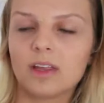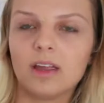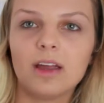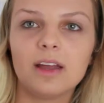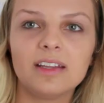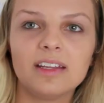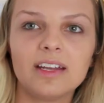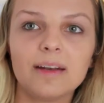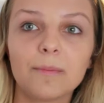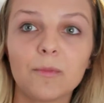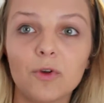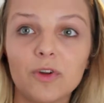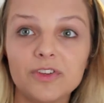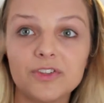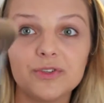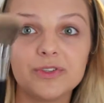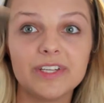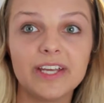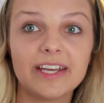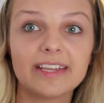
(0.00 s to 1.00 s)
And then I'm going
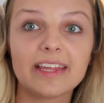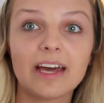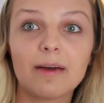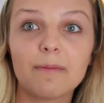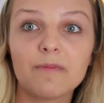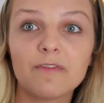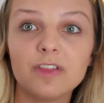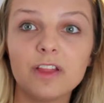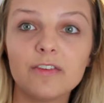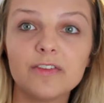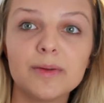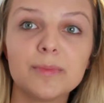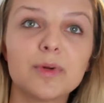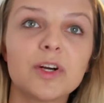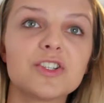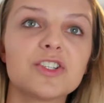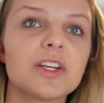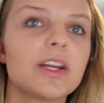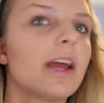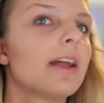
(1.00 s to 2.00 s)
to take that fluffy
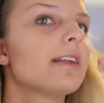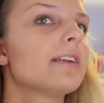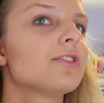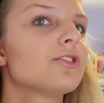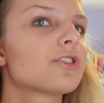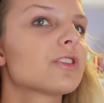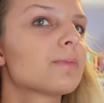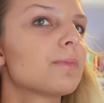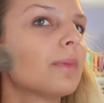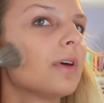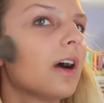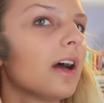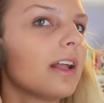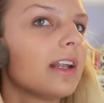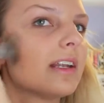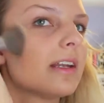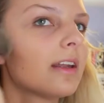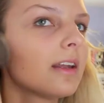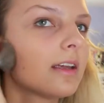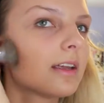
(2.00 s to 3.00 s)
brush again and just
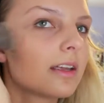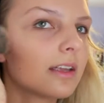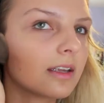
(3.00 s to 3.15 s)
blend.